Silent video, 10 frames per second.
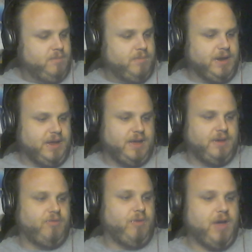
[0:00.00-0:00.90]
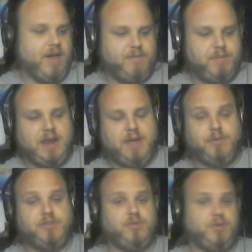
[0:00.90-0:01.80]
But we haven't been
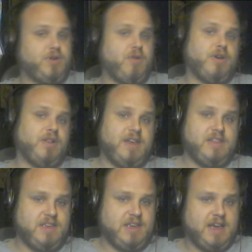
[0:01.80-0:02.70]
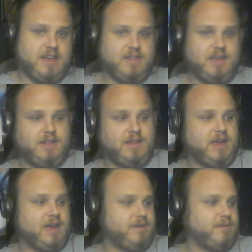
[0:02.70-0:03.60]
able to record a lazy cast
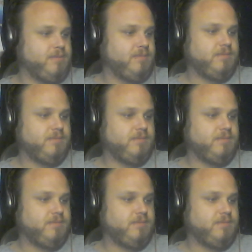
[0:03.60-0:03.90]
lately, and